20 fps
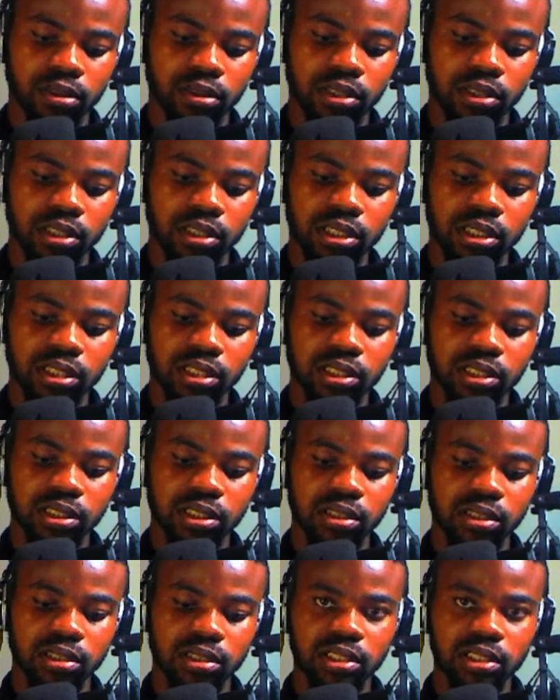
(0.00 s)

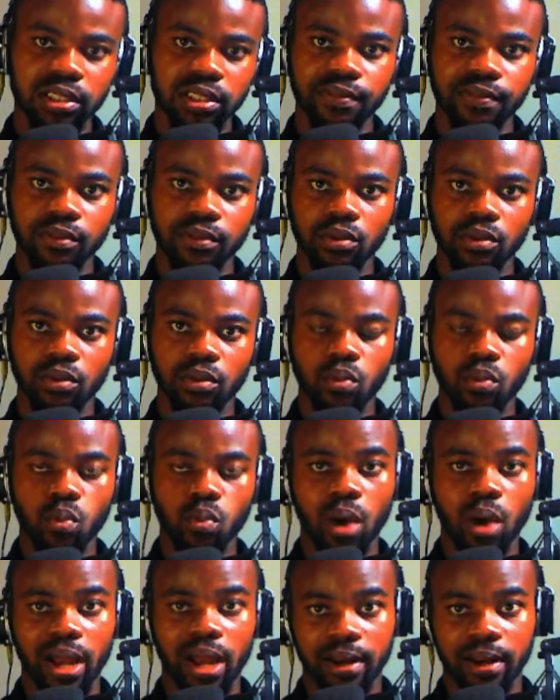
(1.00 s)
6, 7,
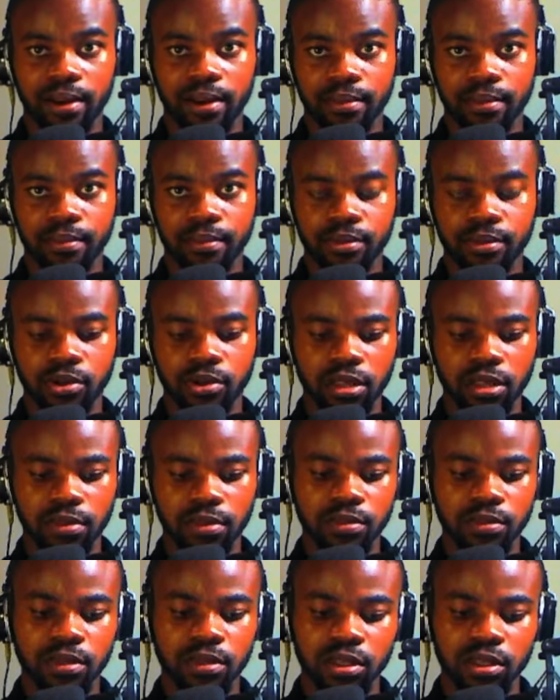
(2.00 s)
1.
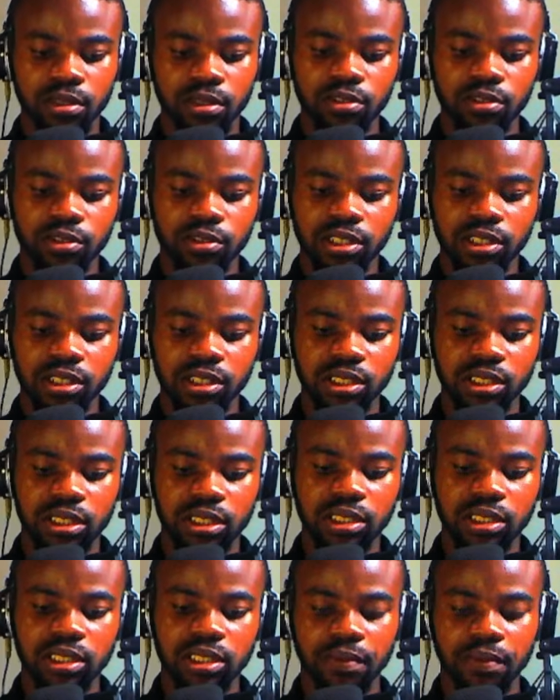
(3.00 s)
Okay, 3,
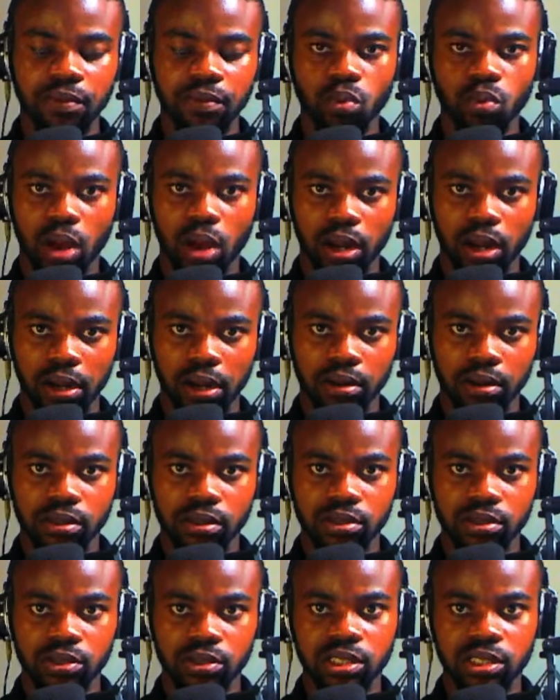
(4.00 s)
6, 7, 1.
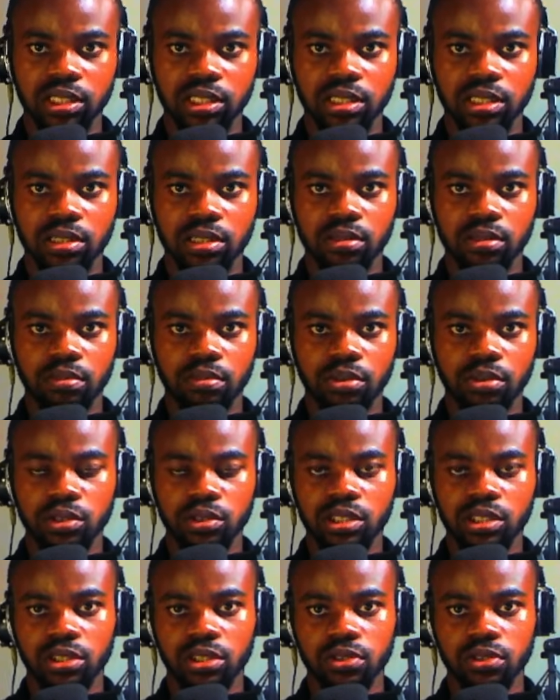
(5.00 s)
So this is the
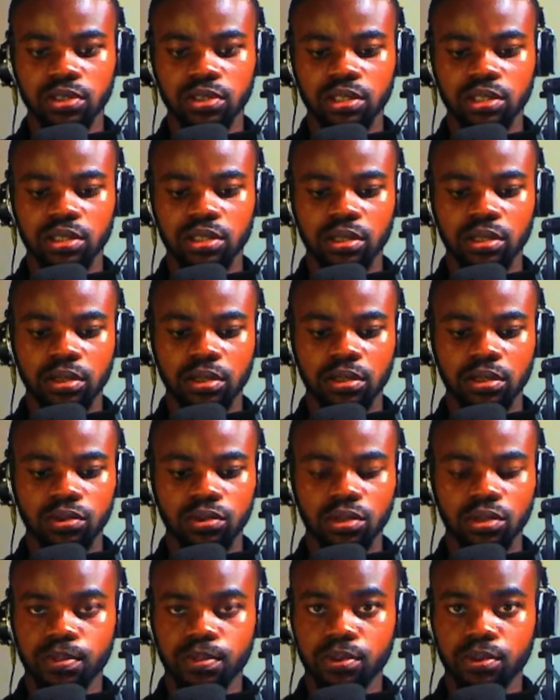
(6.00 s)
notes he used
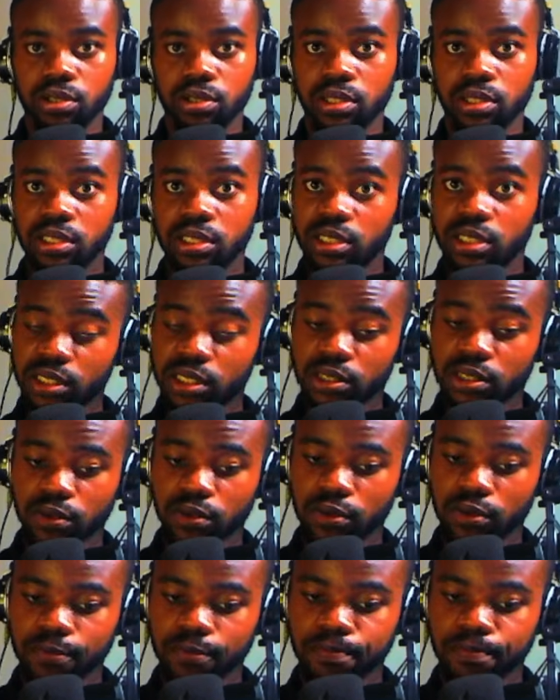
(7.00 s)
to approach the 6th
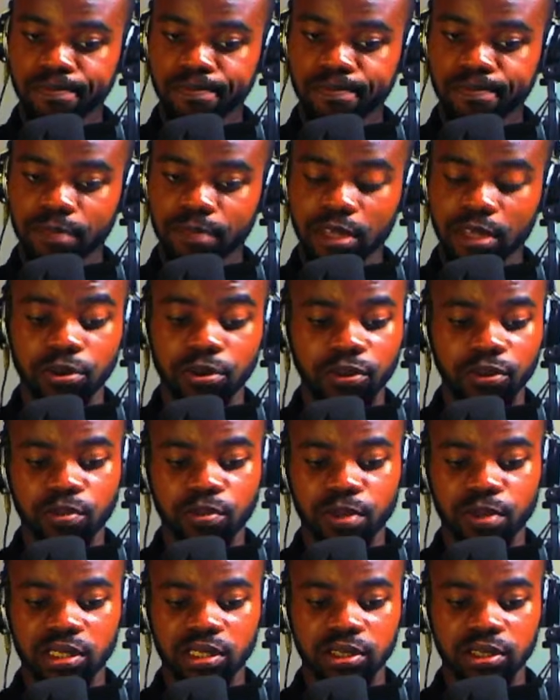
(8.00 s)
chord. The
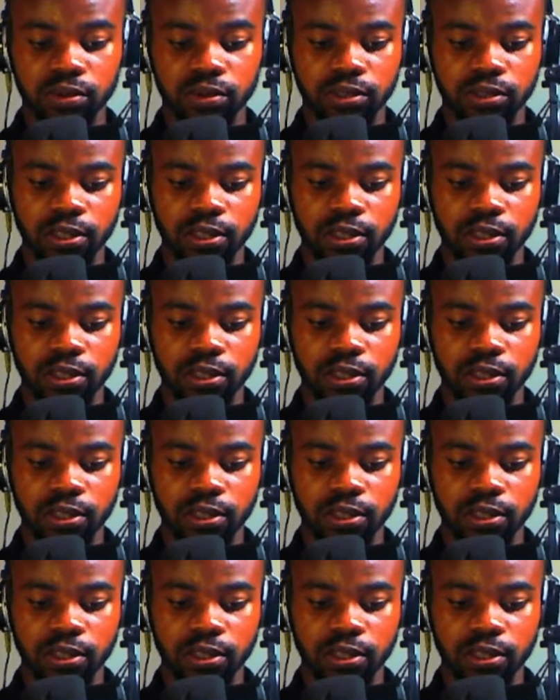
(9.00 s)
beautiful passing notes.